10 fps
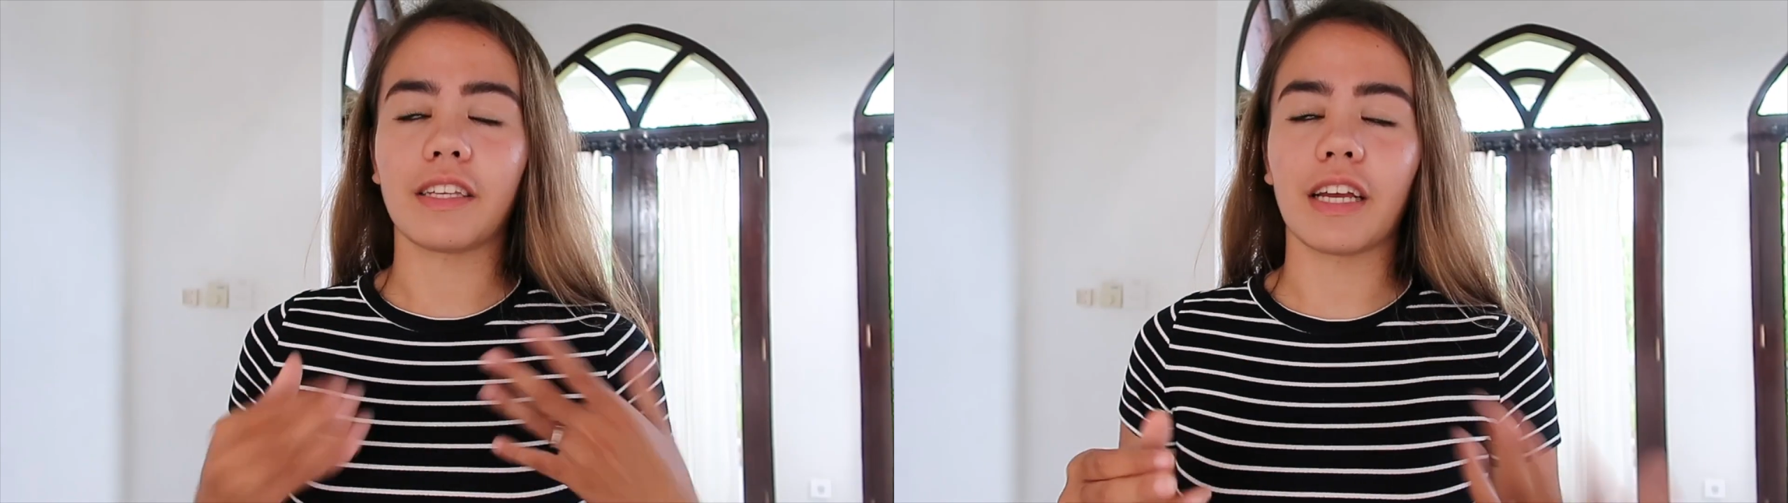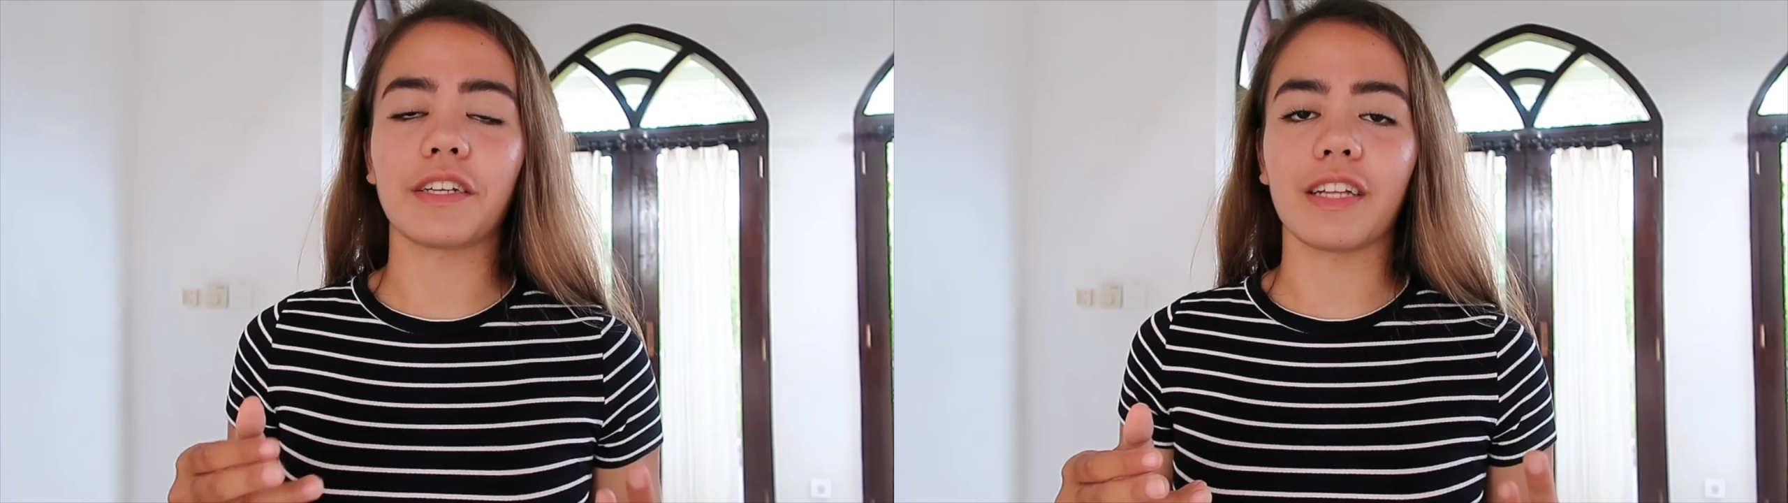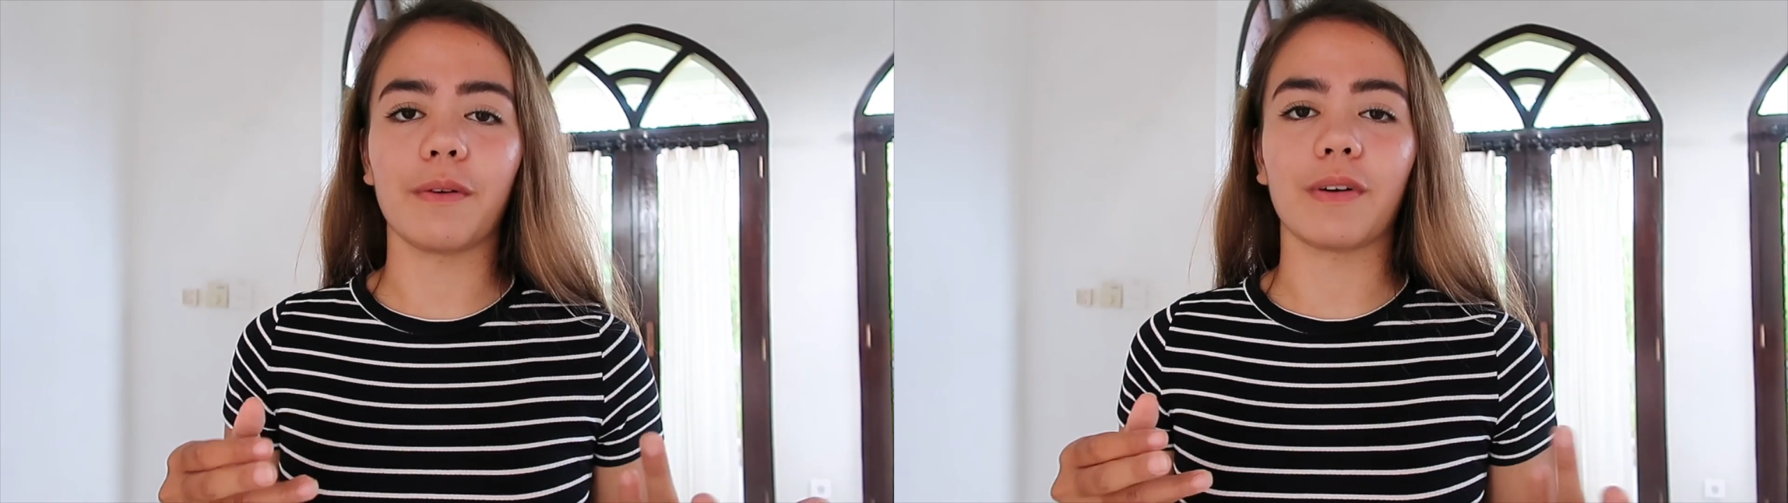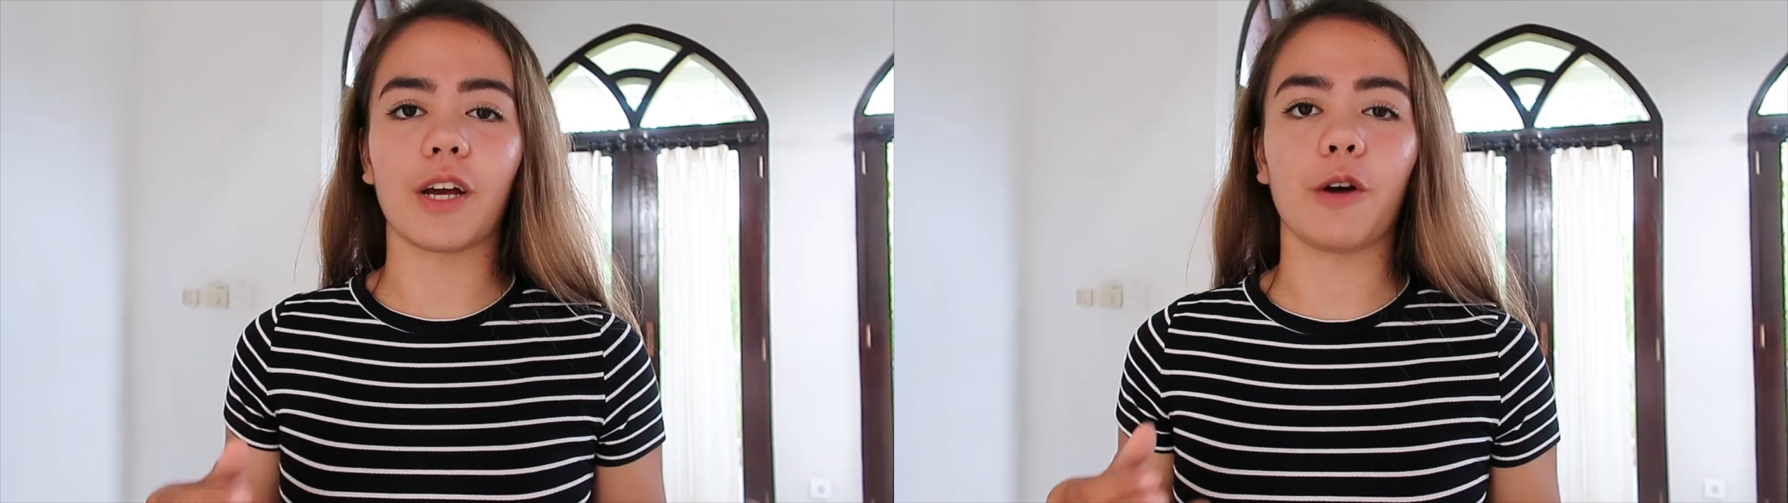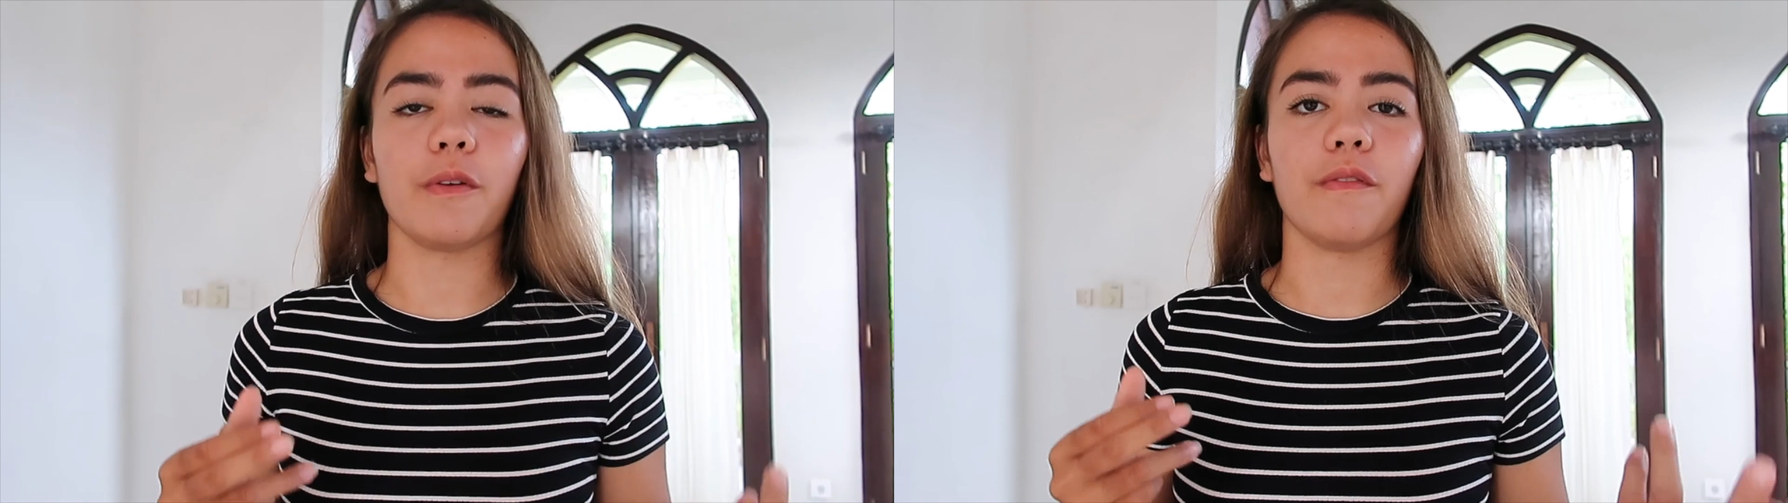Essentially, what
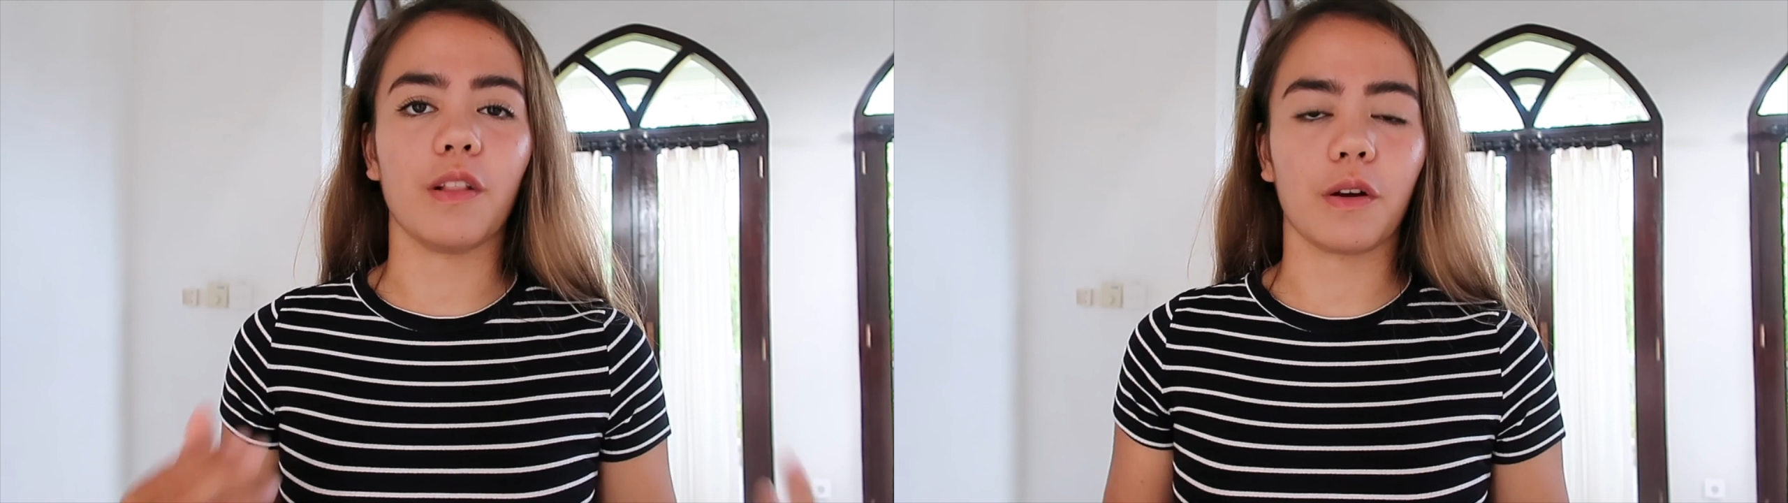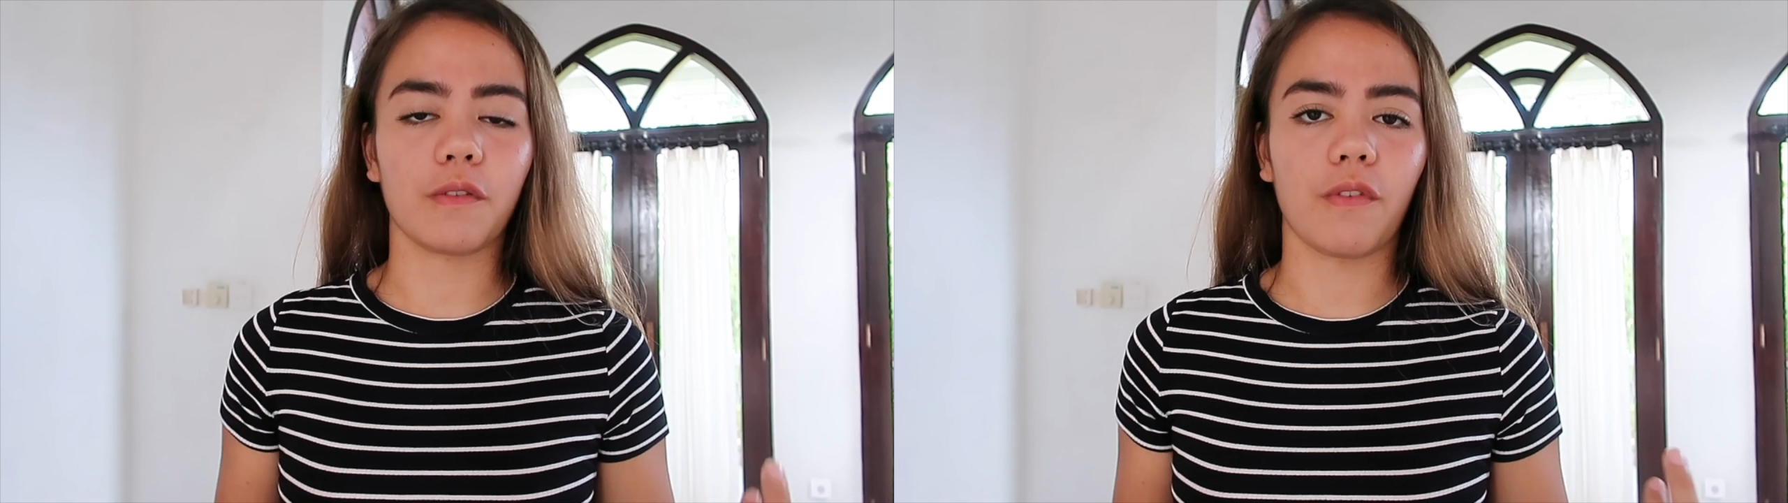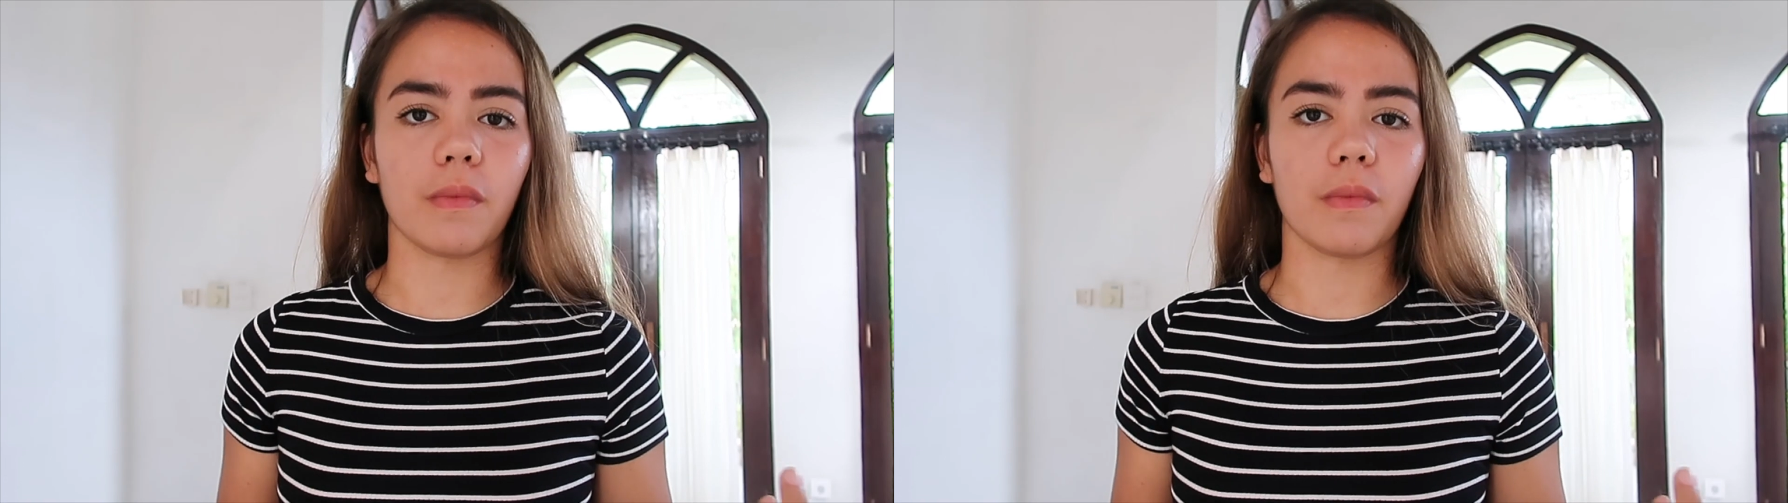I hope you've learned